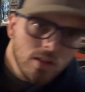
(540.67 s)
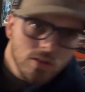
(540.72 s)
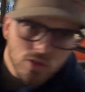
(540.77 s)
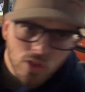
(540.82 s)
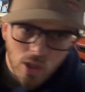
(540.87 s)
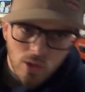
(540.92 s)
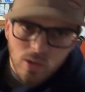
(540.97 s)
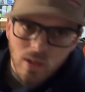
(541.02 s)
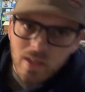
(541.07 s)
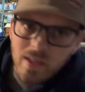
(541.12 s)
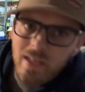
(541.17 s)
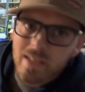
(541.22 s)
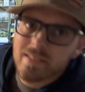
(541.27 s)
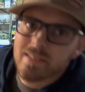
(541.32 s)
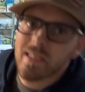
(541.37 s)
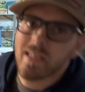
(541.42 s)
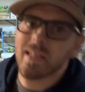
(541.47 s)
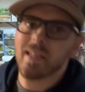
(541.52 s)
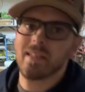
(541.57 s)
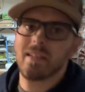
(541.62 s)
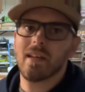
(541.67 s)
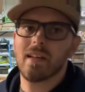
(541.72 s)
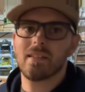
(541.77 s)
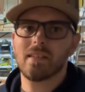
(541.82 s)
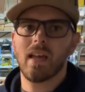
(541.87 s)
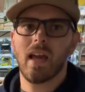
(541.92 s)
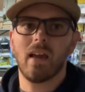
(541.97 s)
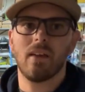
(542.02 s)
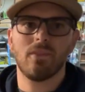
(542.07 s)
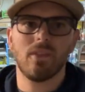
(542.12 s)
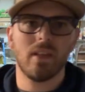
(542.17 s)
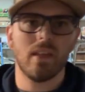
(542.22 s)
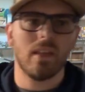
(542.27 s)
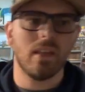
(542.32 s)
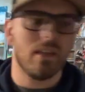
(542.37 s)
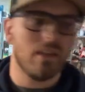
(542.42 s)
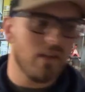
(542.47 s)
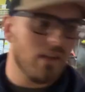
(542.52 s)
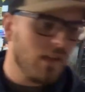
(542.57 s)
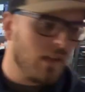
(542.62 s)
So like I said, it does have
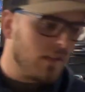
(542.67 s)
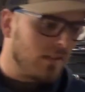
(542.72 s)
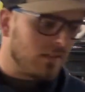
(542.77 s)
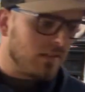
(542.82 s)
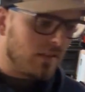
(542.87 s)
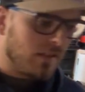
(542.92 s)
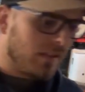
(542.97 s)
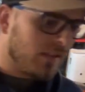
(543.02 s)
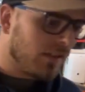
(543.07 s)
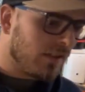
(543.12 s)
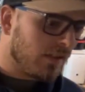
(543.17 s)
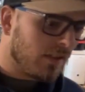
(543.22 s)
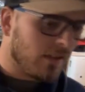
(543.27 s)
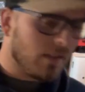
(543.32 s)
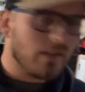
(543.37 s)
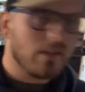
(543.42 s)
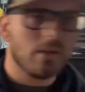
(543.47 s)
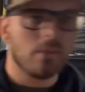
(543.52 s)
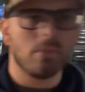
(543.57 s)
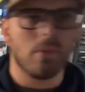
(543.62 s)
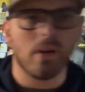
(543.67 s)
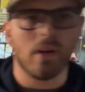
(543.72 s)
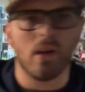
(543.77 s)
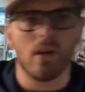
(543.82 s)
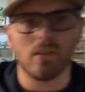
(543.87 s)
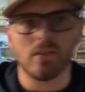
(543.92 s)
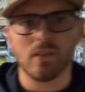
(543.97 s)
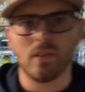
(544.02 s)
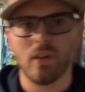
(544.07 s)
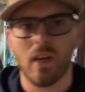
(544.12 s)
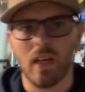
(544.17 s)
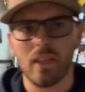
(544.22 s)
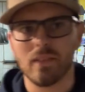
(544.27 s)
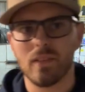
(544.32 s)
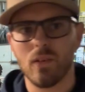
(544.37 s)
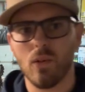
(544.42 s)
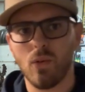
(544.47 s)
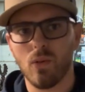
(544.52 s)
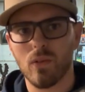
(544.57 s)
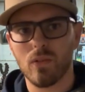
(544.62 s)
the linear, but it also
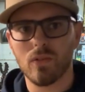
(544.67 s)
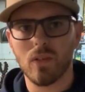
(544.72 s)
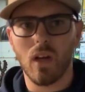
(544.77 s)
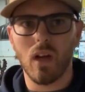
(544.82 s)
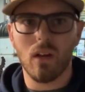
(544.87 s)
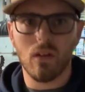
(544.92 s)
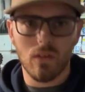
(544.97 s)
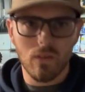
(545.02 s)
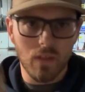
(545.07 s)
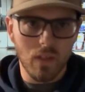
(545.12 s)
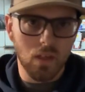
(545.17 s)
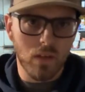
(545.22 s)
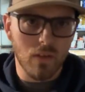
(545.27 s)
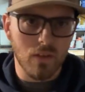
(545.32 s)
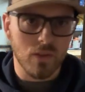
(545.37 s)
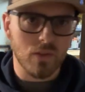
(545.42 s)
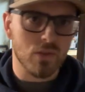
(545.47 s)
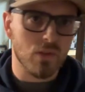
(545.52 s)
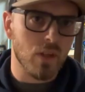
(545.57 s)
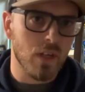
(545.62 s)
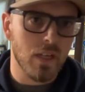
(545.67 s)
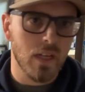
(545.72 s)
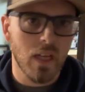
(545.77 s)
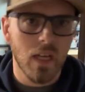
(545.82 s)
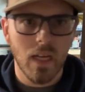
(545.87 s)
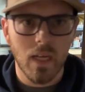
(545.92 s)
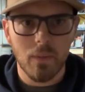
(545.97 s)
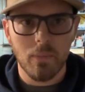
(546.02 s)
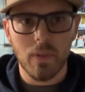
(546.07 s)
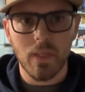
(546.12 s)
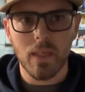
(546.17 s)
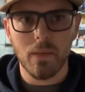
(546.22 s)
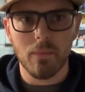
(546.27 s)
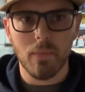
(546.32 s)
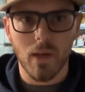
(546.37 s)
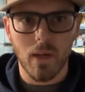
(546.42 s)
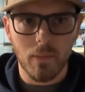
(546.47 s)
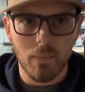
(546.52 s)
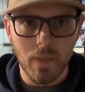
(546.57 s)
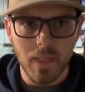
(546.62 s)
has the horizontal, the straight
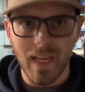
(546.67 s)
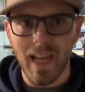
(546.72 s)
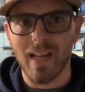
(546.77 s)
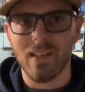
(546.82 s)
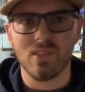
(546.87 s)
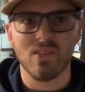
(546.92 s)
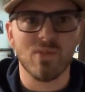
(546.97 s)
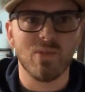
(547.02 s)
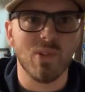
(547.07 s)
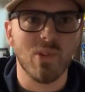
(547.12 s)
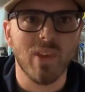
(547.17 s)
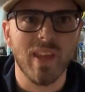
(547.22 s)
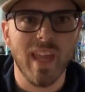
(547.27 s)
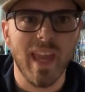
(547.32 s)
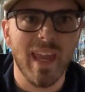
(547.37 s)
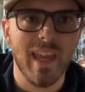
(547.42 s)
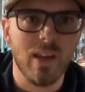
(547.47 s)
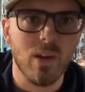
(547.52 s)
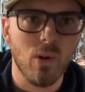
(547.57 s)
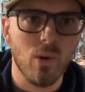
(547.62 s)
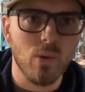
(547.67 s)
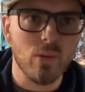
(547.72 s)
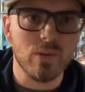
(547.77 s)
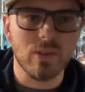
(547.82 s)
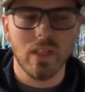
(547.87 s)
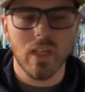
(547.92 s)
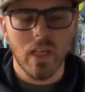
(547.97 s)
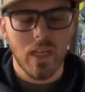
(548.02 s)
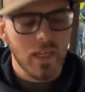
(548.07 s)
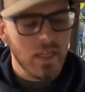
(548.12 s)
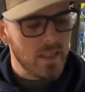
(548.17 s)
beam. It counts for the angles.